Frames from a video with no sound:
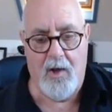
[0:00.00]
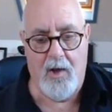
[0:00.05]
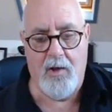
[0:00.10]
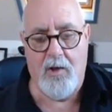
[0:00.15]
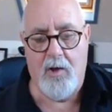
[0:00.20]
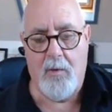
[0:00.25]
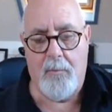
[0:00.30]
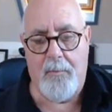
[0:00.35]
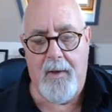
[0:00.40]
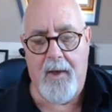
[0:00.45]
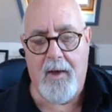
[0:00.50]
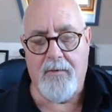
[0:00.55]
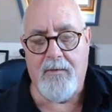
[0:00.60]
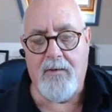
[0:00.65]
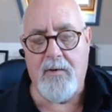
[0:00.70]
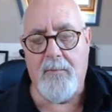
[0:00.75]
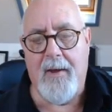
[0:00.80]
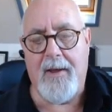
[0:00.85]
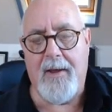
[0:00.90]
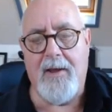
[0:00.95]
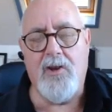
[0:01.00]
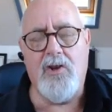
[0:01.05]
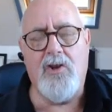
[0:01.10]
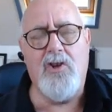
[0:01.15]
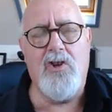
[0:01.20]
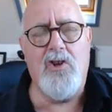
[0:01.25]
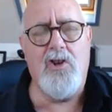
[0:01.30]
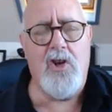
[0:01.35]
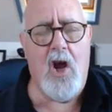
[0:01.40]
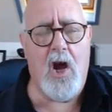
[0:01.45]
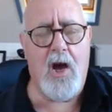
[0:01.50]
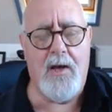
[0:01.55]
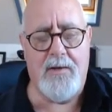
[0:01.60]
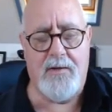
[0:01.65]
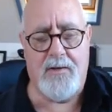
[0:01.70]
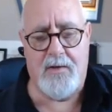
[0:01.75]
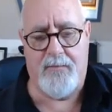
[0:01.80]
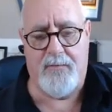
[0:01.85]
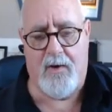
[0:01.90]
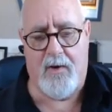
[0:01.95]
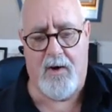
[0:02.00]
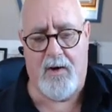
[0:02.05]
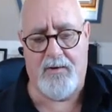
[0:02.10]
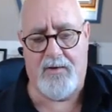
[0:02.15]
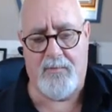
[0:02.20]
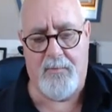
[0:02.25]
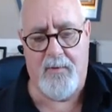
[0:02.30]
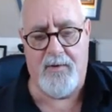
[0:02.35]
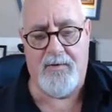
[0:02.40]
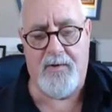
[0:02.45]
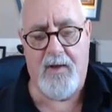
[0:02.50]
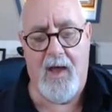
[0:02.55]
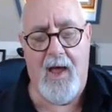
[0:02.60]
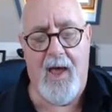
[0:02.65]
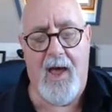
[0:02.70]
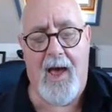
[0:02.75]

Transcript: You'll be able to make giant advancements